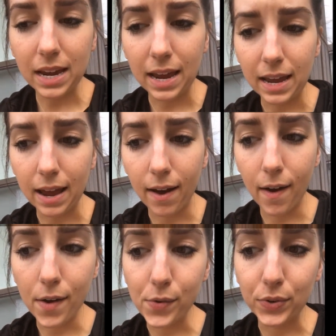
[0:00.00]

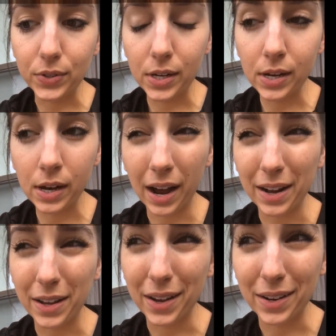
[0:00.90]
And
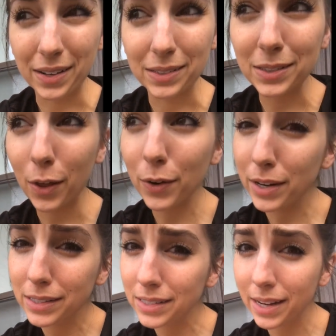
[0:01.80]
I did
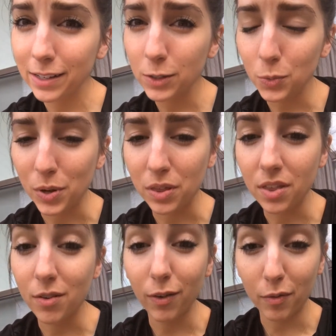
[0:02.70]
celery sticks with
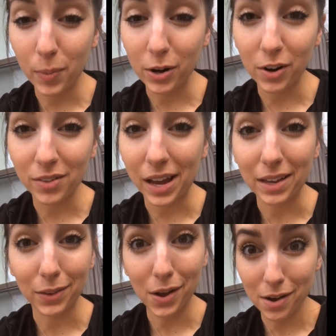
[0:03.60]
the fluff butter that
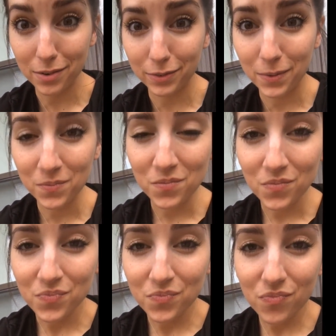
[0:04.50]
I love,
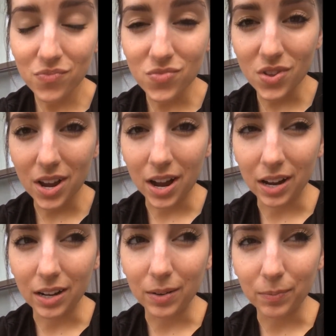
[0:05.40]

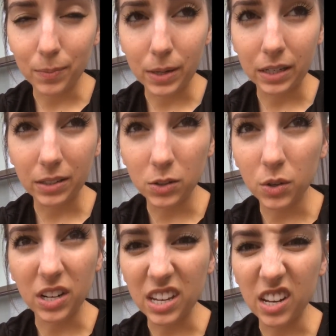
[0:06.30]
because you
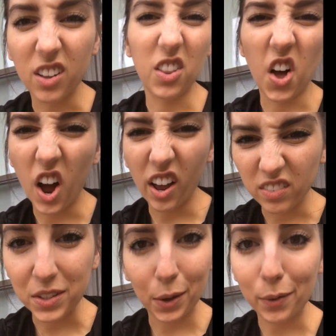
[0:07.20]
can eat a lot
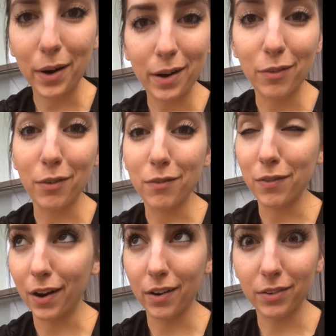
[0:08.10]
of celery for
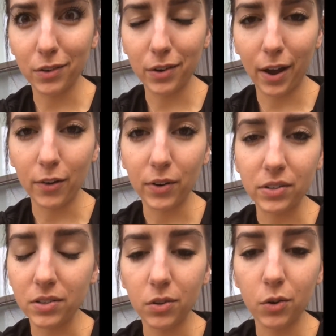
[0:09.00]
very little
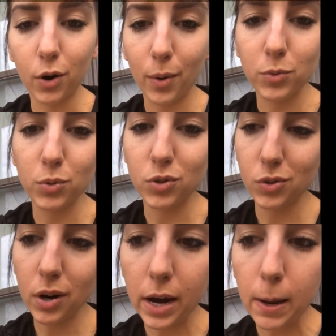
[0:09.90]
calories and little carbs, which
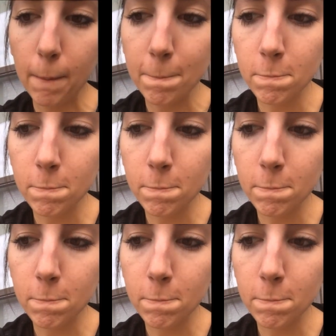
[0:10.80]
is great.